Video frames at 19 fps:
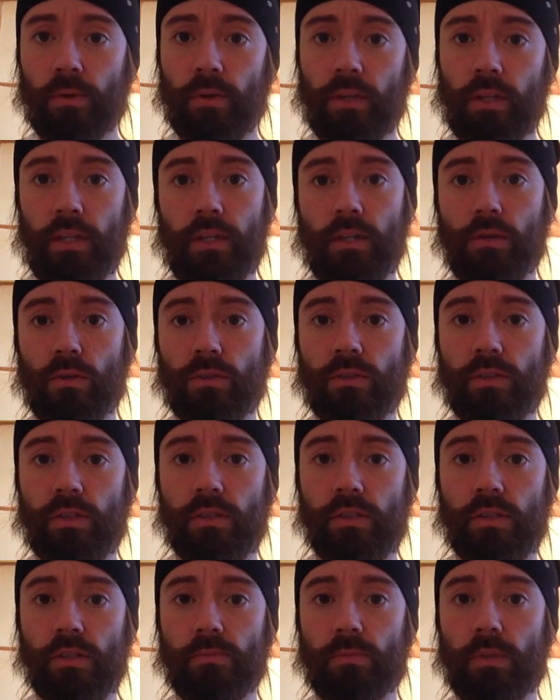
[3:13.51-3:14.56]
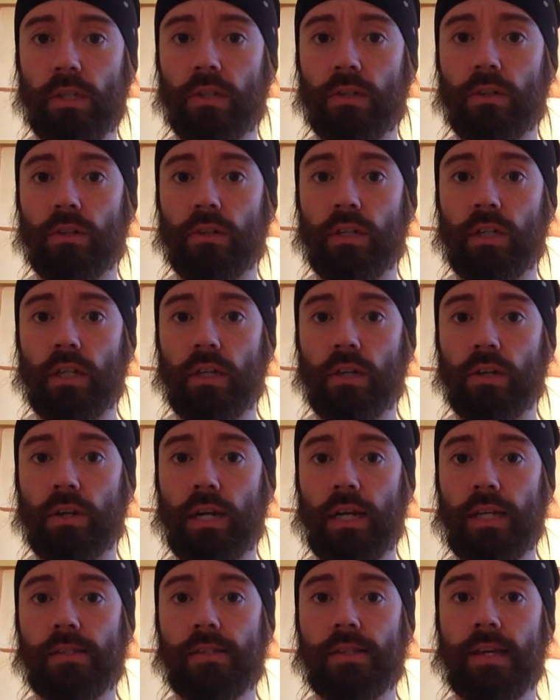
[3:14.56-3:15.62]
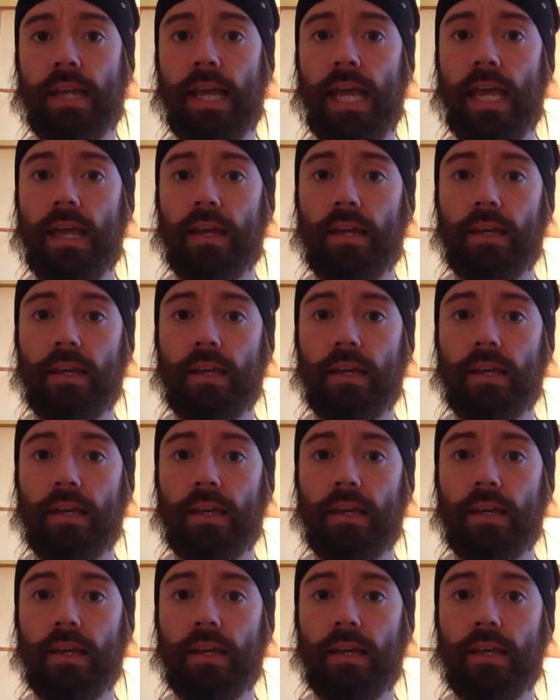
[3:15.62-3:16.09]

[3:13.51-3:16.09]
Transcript: and the ecosystem here in our great city